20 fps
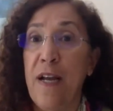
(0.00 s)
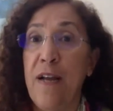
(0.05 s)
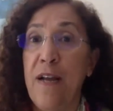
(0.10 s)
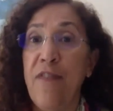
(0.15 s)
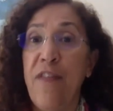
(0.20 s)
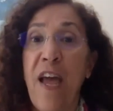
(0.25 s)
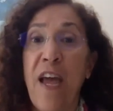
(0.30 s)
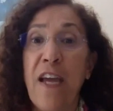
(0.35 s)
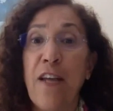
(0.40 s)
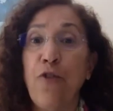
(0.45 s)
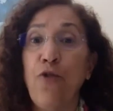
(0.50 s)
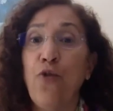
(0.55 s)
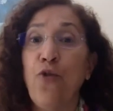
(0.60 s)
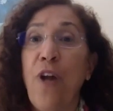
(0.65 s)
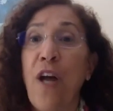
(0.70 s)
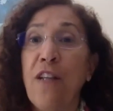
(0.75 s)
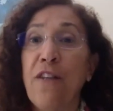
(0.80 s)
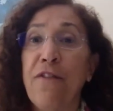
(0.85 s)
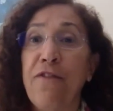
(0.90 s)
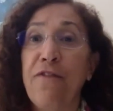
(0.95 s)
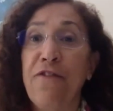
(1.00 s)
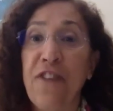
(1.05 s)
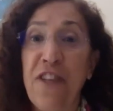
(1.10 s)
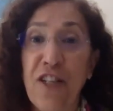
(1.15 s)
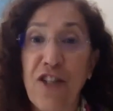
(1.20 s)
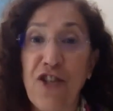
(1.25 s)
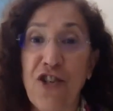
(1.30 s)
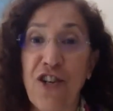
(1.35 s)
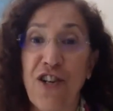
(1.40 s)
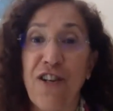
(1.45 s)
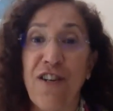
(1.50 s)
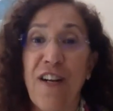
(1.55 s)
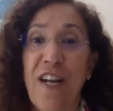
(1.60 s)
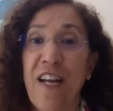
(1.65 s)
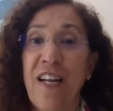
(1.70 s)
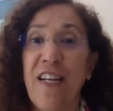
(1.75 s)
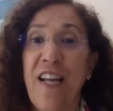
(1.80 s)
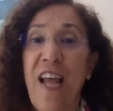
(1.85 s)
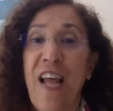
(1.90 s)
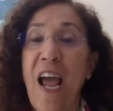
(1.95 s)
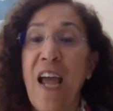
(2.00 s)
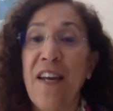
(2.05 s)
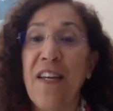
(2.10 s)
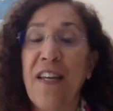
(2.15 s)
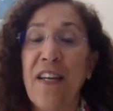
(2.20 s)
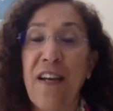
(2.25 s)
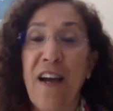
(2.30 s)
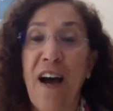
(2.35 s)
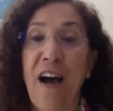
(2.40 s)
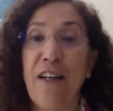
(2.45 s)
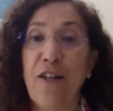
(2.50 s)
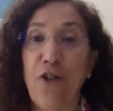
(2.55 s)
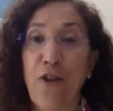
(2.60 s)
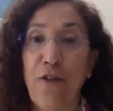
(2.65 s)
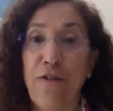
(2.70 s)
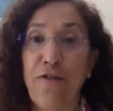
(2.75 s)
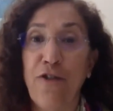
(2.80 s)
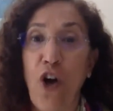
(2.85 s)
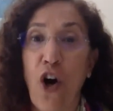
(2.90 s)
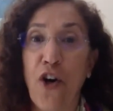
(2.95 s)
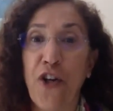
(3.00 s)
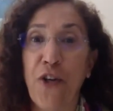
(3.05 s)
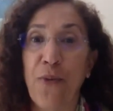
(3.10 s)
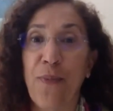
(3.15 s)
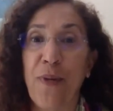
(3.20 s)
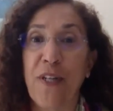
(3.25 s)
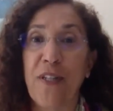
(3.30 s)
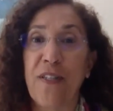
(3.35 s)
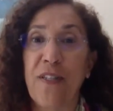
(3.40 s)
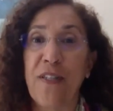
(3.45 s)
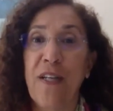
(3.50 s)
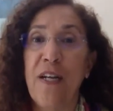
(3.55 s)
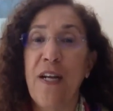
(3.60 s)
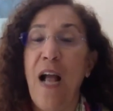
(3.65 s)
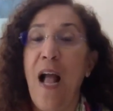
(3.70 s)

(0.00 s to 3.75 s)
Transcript: They do not feature in any kind of document.